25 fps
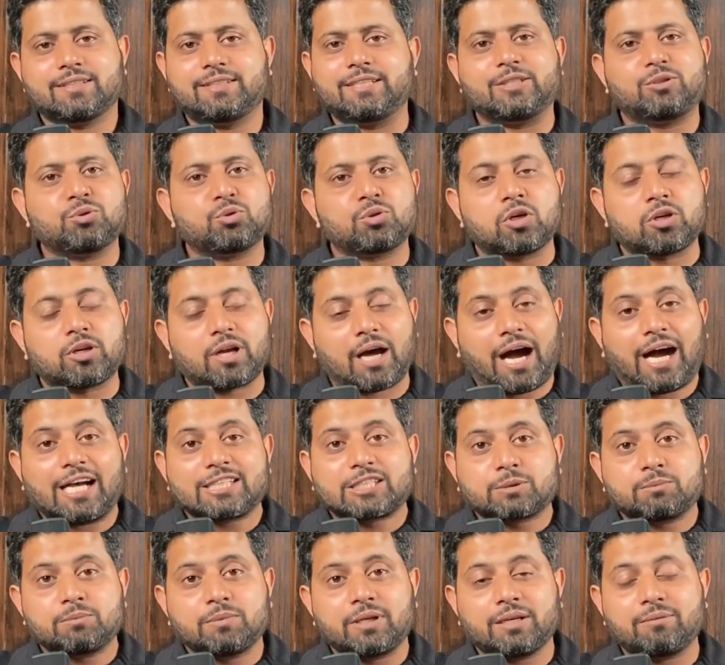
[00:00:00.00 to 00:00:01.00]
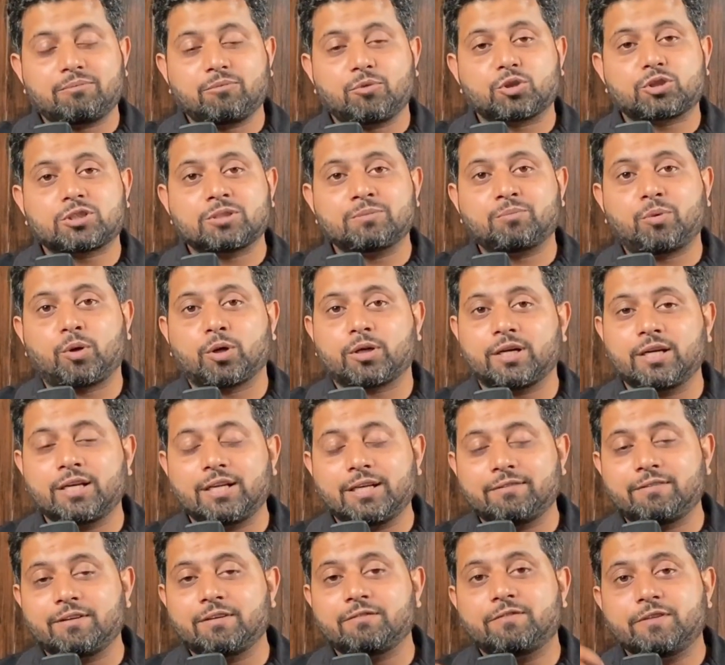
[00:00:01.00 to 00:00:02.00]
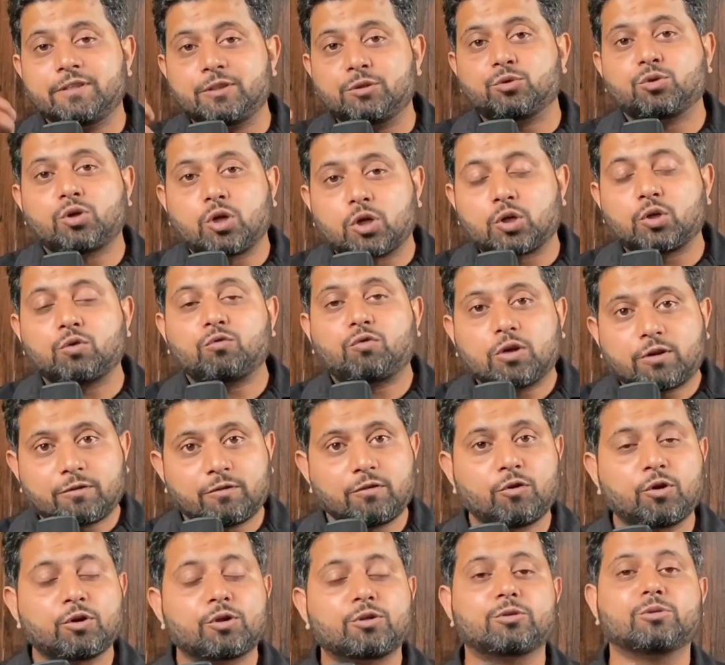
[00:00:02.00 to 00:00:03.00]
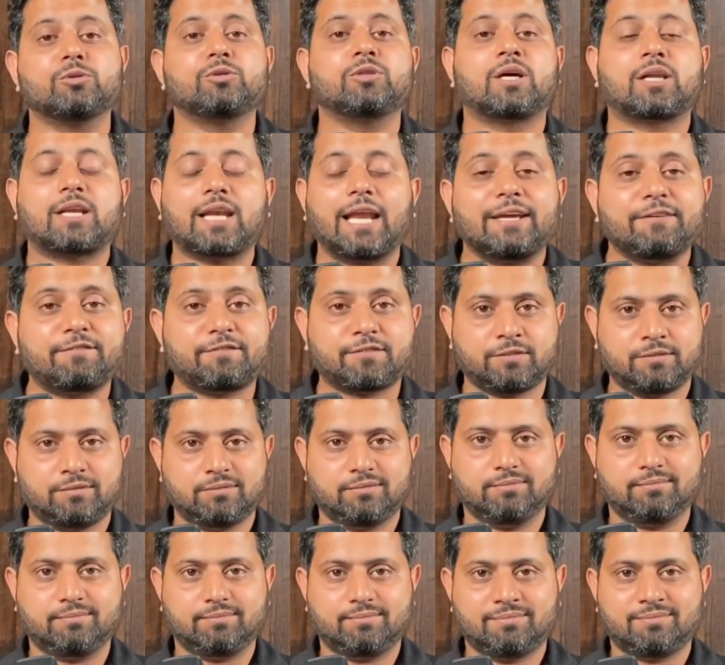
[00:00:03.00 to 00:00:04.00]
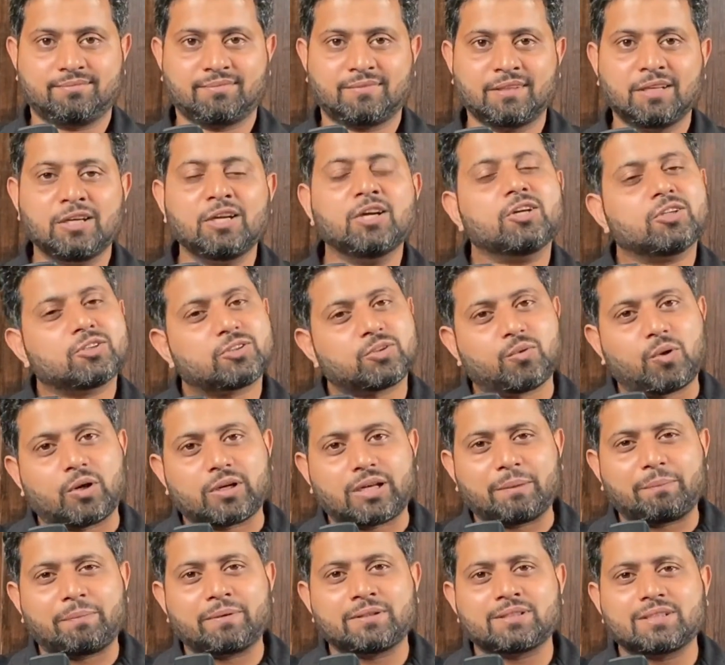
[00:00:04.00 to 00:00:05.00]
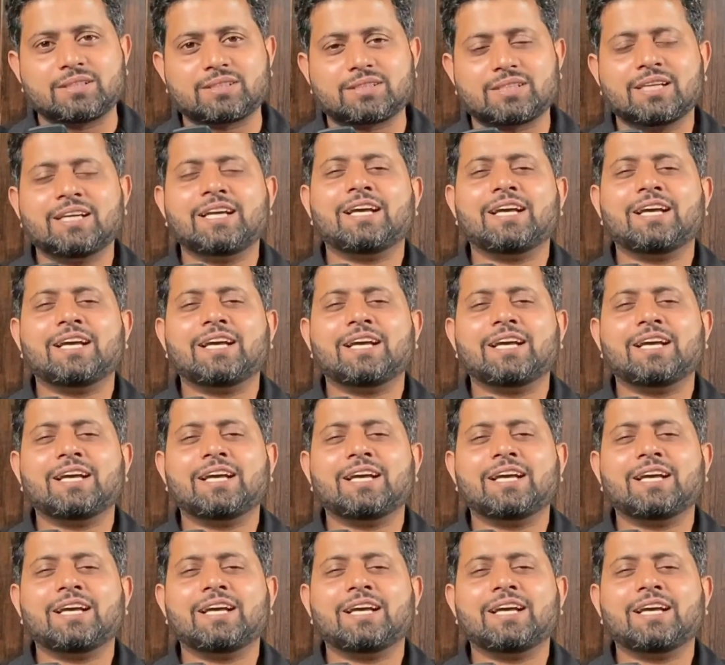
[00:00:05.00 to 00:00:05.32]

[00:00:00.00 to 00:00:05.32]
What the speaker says: they do not ask me, and most importantly even we do not know what we want to do in our life. So what happens is,